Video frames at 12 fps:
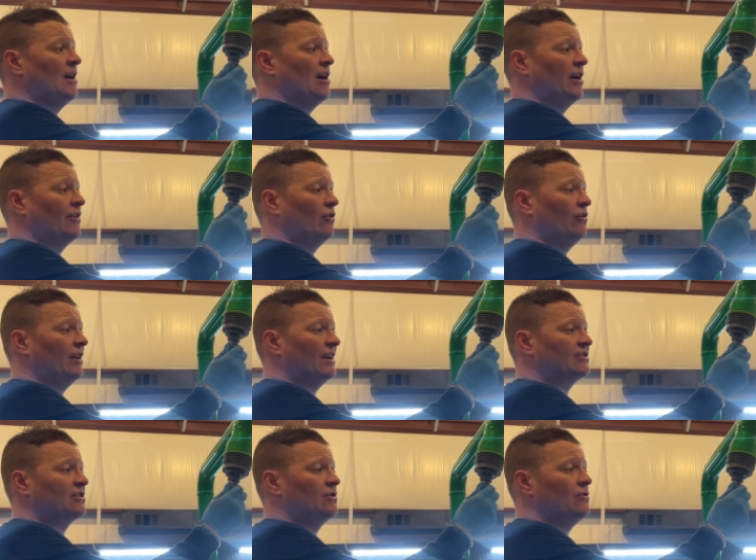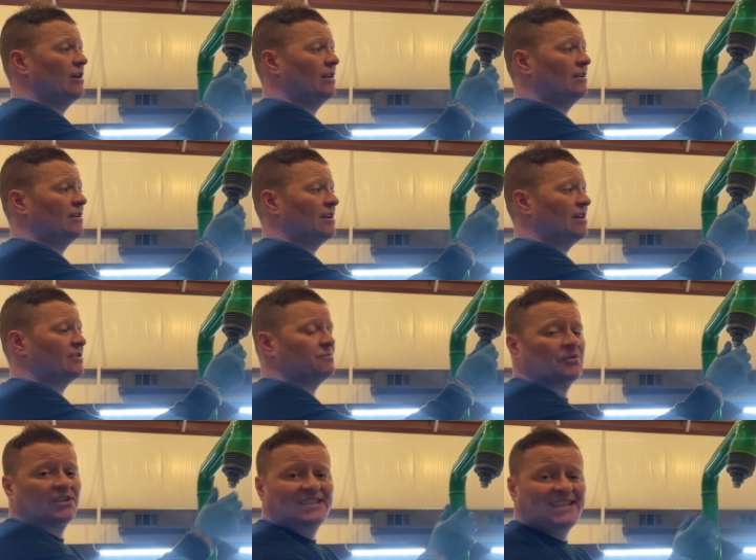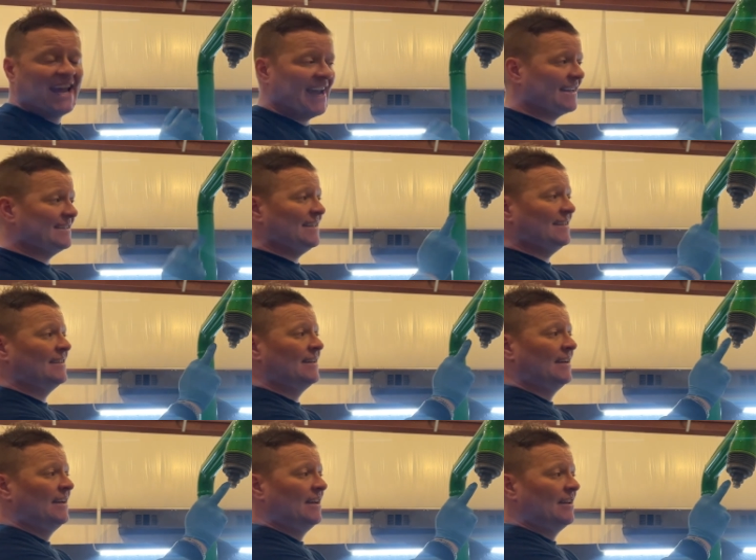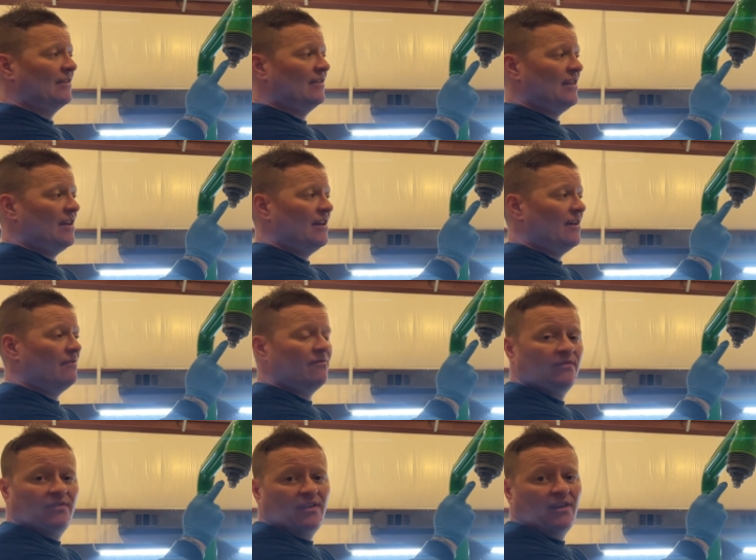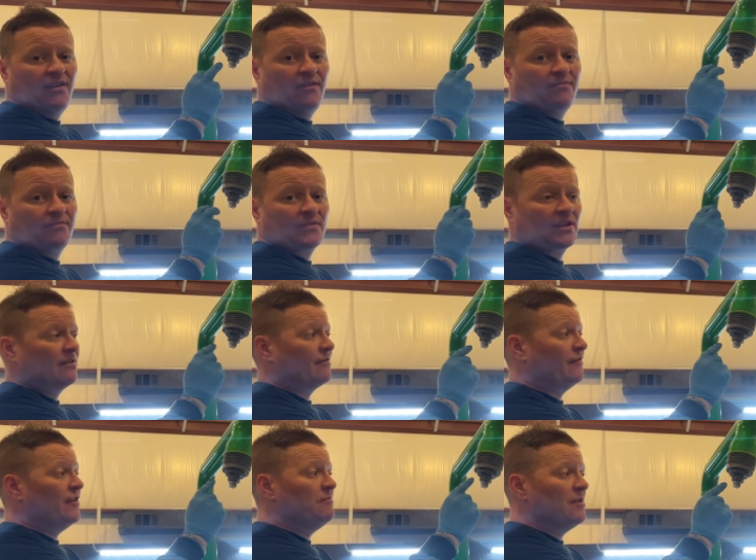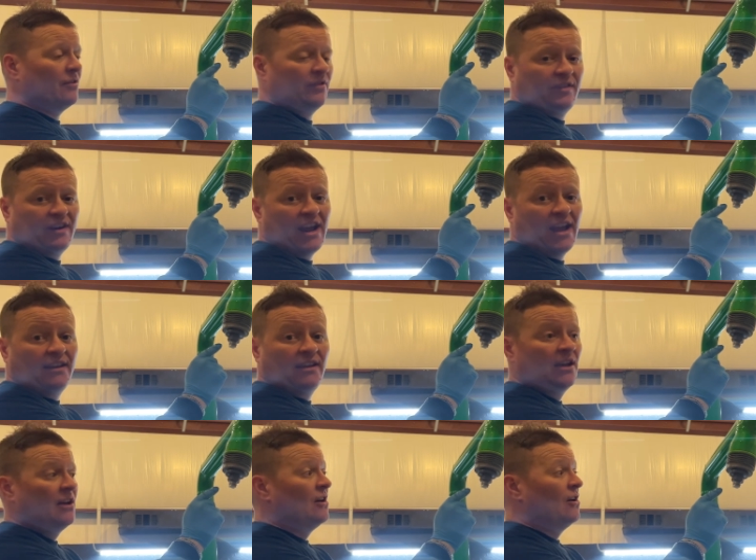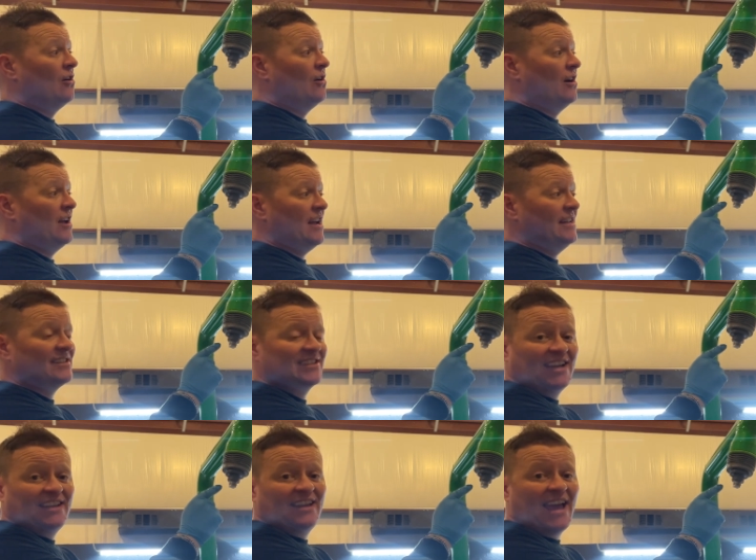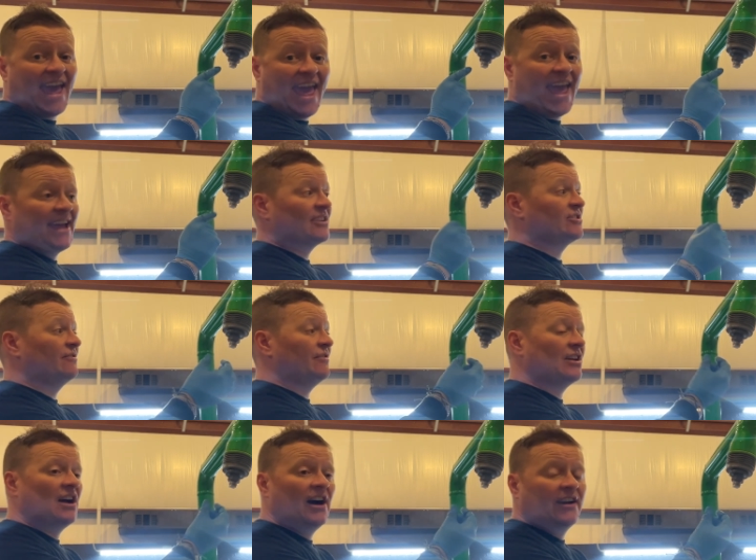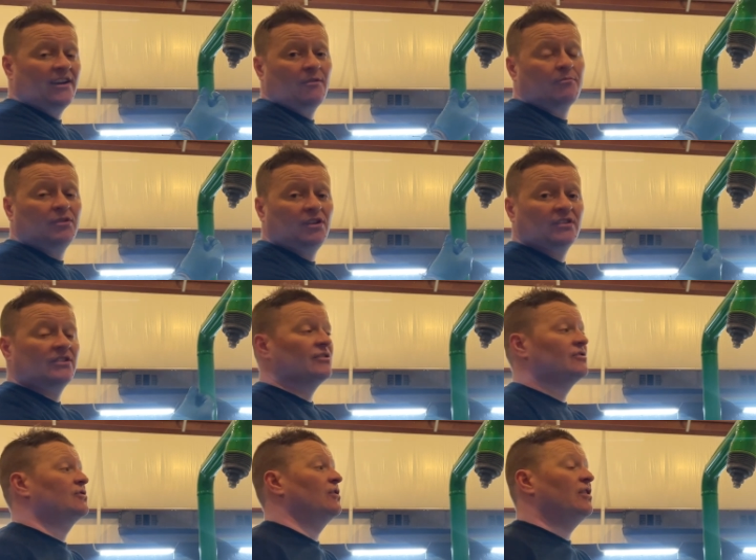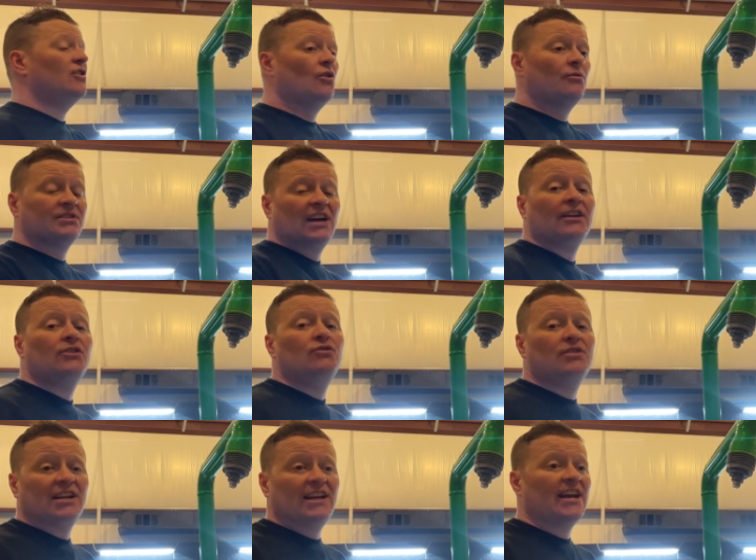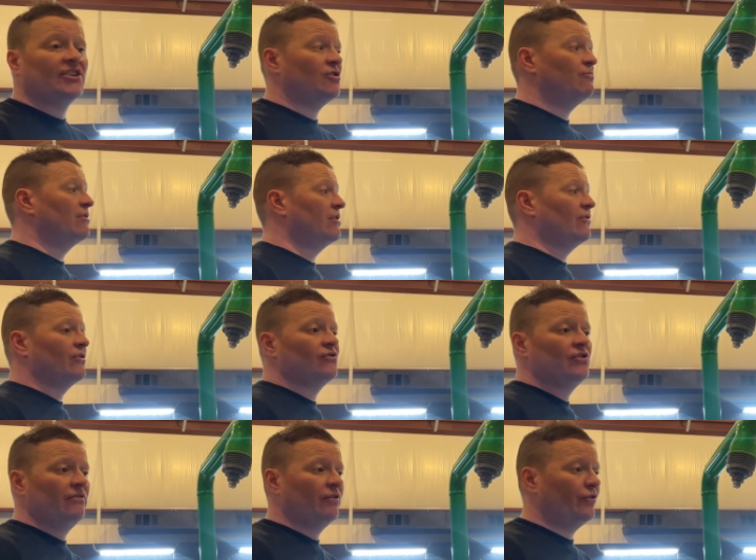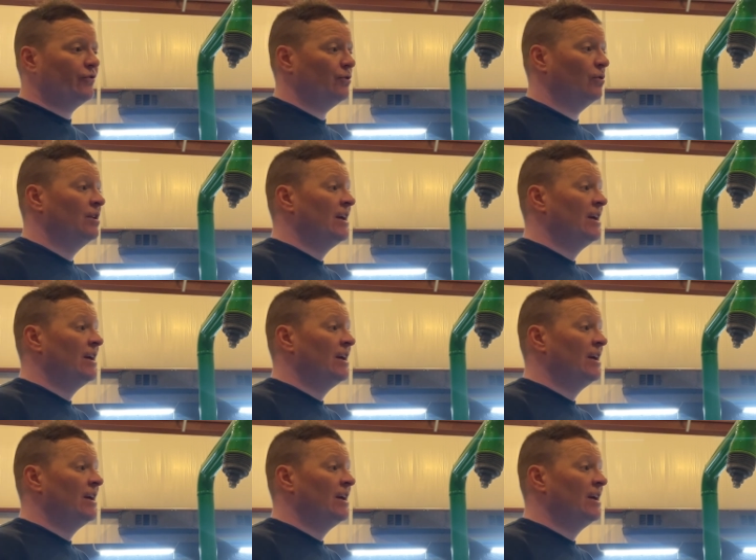And all that's doing is protecting the female thread inside the hex of the carrier plug, so that you always get a good connection with the retrieval tool.